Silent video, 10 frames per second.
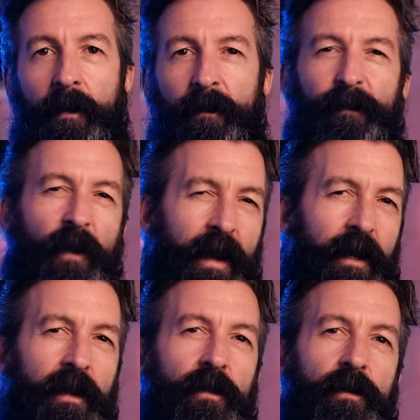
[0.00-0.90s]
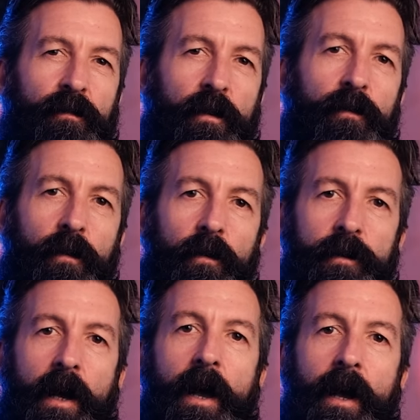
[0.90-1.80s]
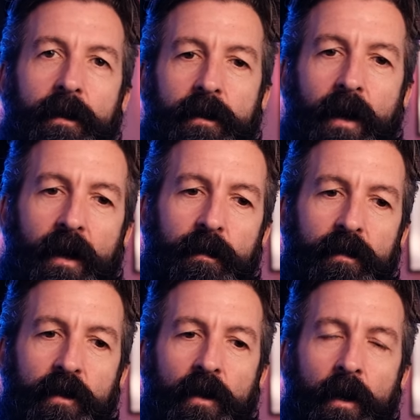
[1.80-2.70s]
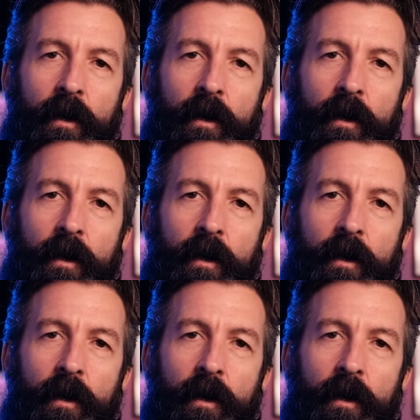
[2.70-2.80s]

Fighting through those hard times